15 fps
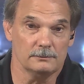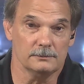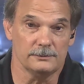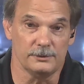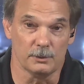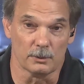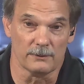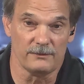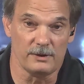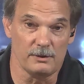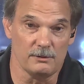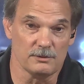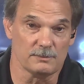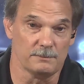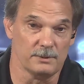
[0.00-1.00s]
Your
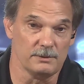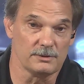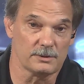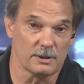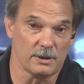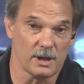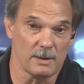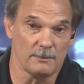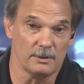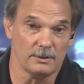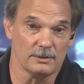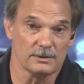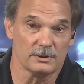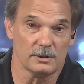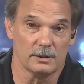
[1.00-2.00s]
views boost our
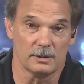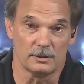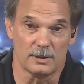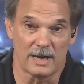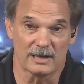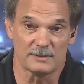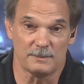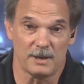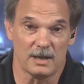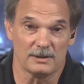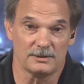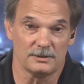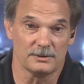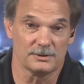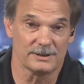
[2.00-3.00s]
numbers, attract
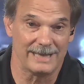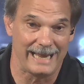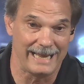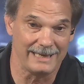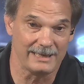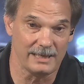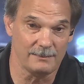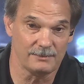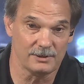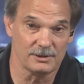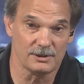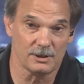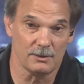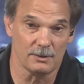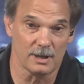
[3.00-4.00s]
sponsors, and keep this
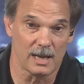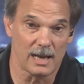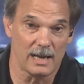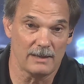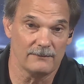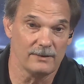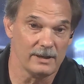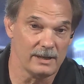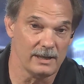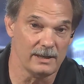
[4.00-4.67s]
show alive.